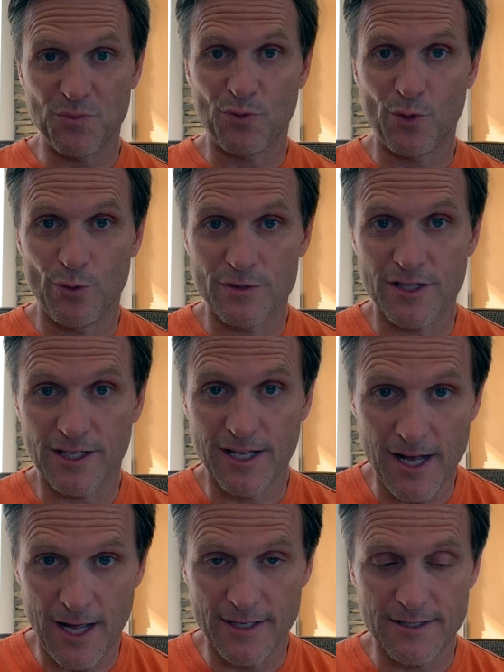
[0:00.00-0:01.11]
pros and the
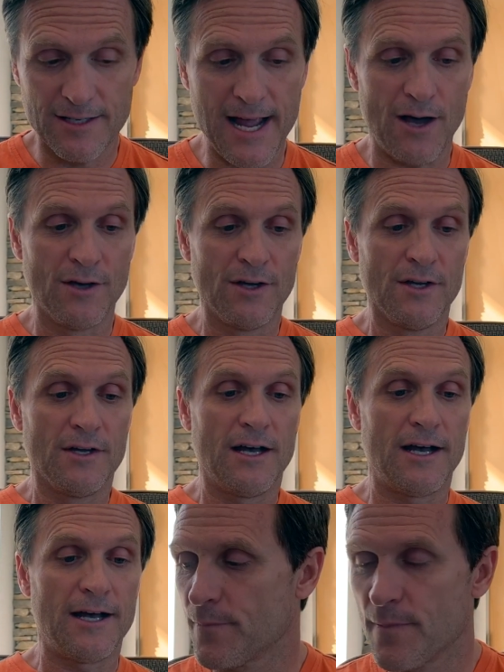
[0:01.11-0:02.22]
cons. Now, all